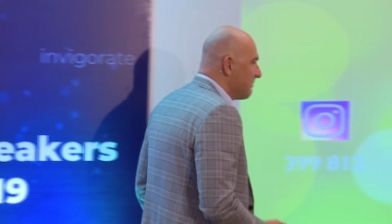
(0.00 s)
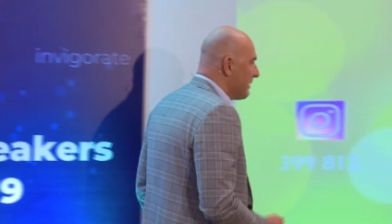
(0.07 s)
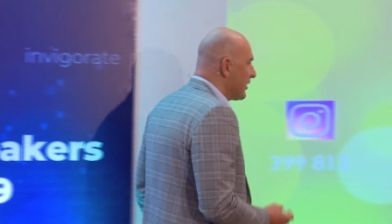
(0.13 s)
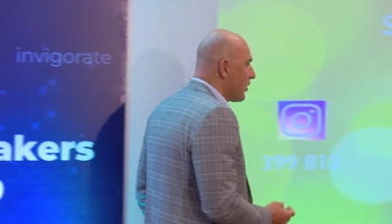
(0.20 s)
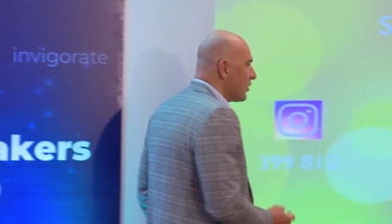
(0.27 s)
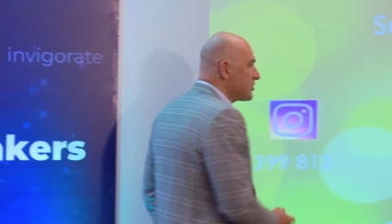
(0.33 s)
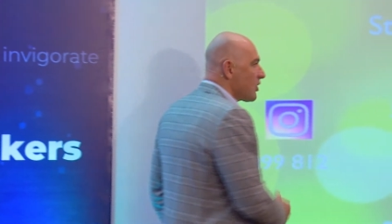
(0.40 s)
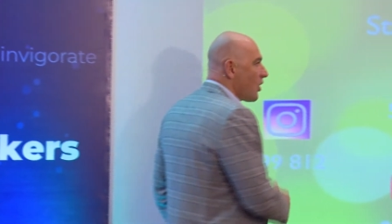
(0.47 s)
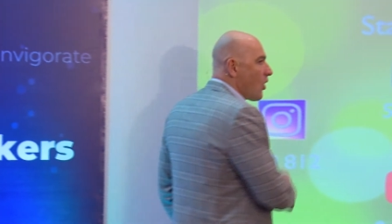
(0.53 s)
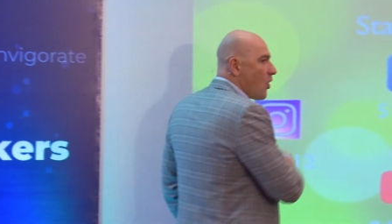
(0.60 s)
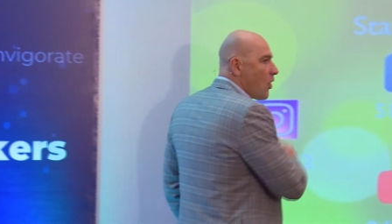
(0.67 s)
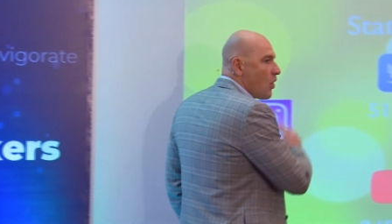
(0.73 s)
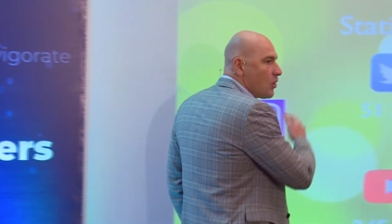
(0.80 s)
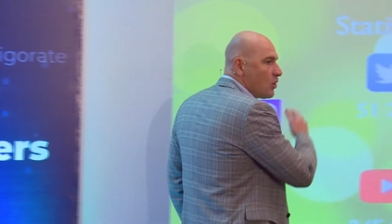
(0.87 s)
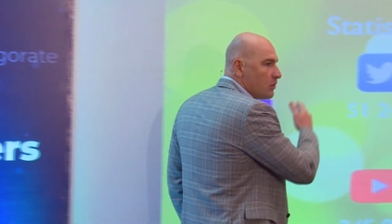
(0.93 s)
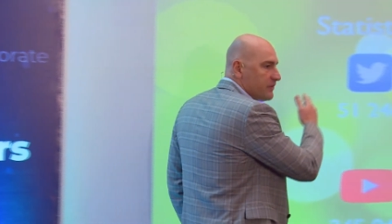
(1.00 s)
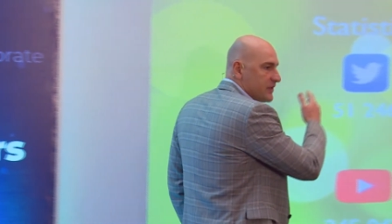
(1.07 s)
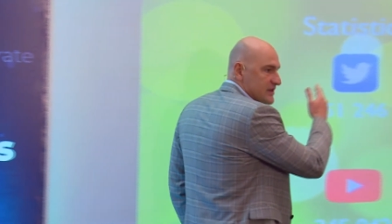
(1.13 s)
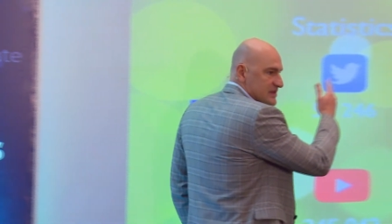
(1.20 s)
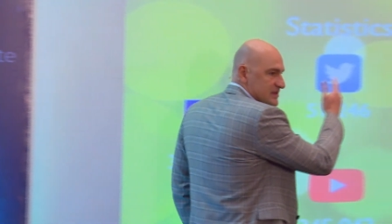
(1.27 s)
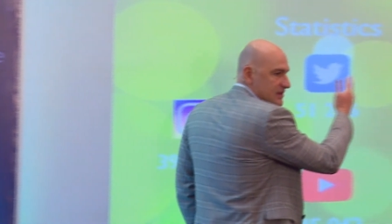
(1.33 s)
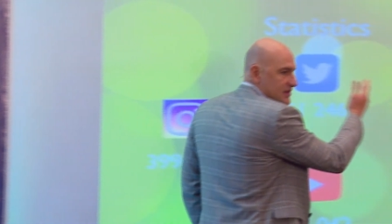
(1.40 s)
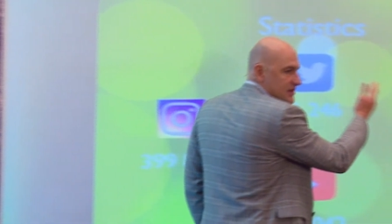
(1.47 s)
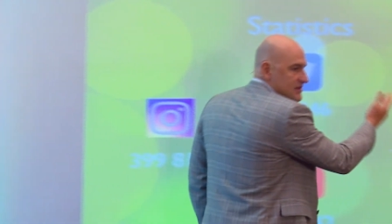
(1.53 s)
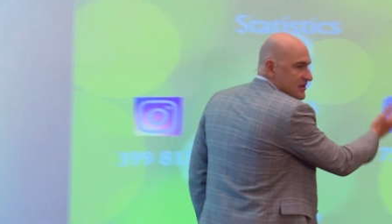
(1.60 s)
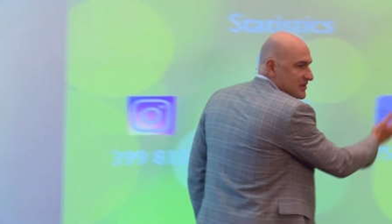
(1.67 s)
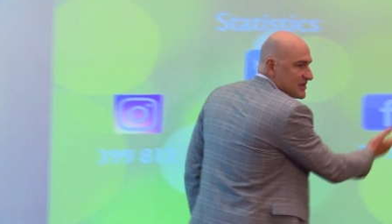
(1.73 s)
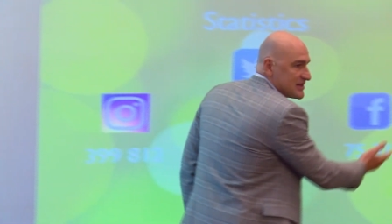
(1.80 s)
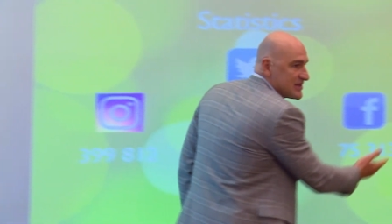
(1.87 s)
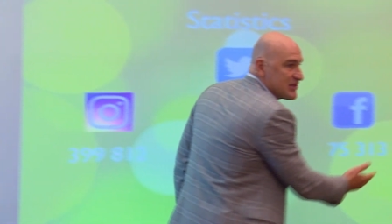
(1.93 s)
because all of these
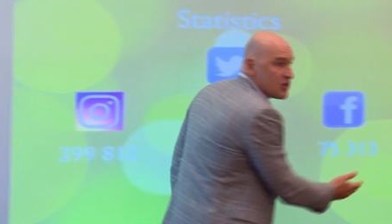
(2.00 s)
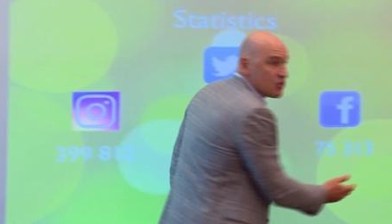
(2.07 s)
statistics is